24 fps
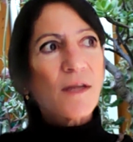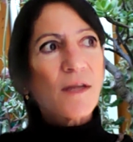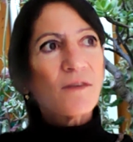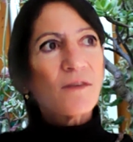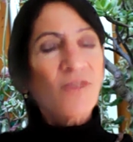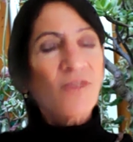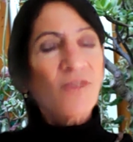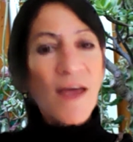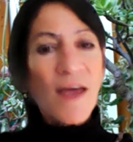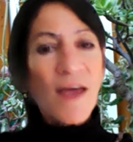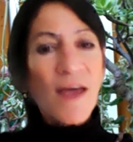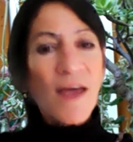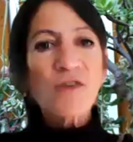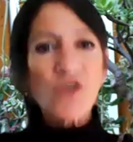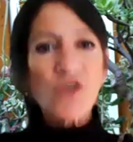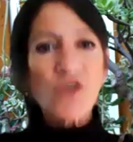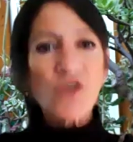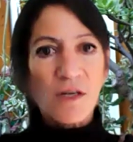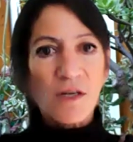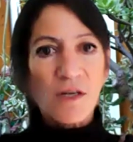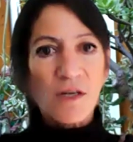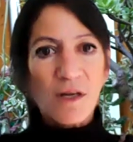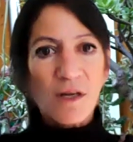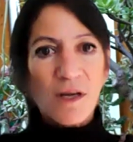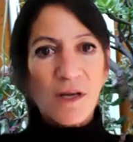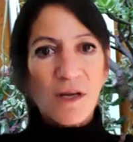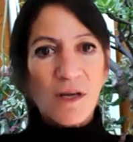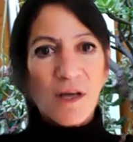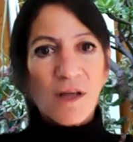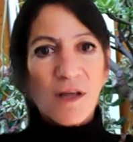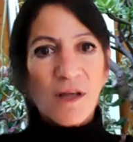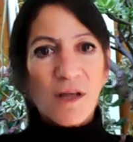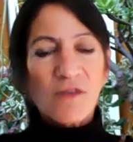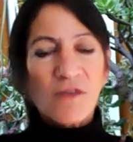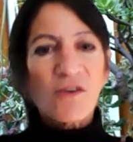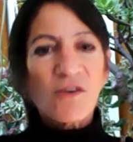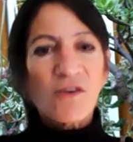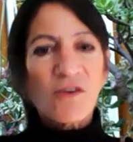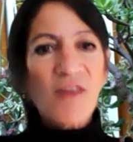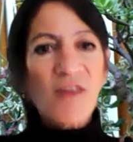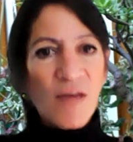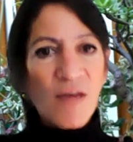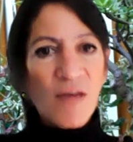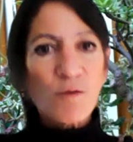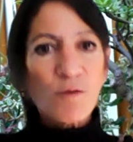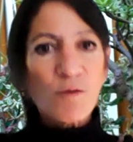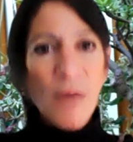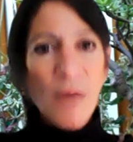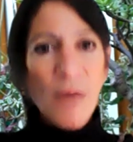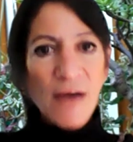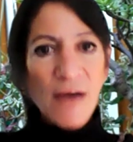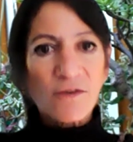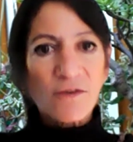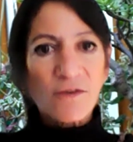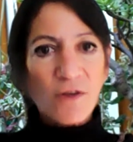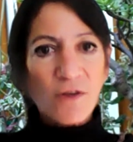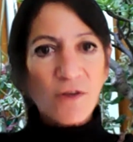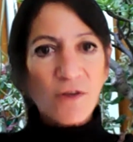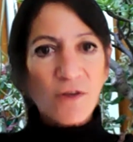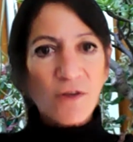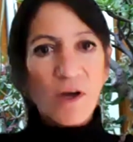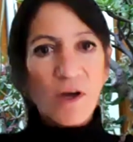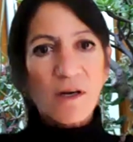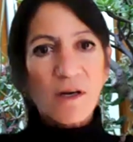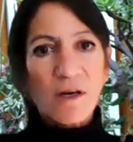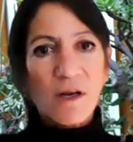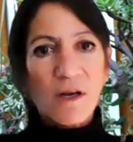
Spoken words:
tension to never backslide.